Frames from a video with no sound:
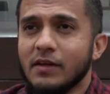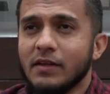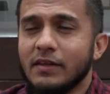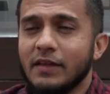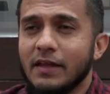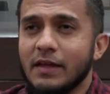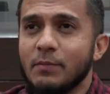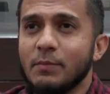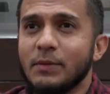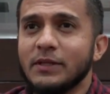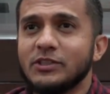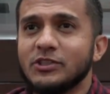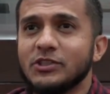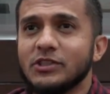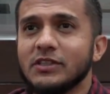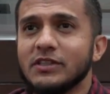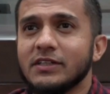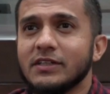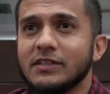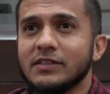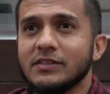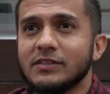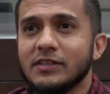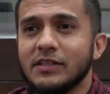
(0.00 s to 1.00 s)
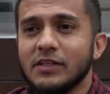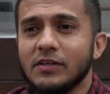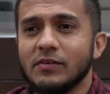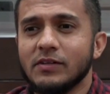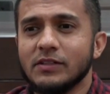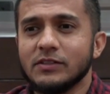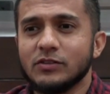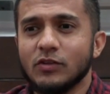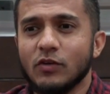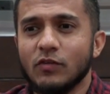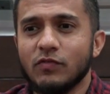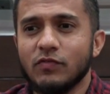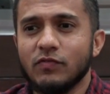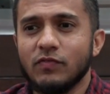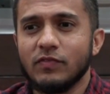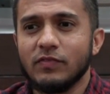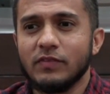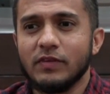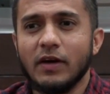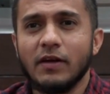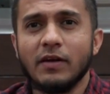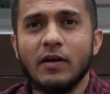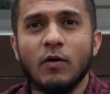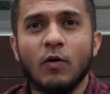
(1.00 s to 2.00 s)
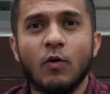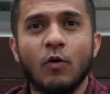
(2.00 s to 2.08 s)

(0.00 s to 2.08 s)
the image is of not a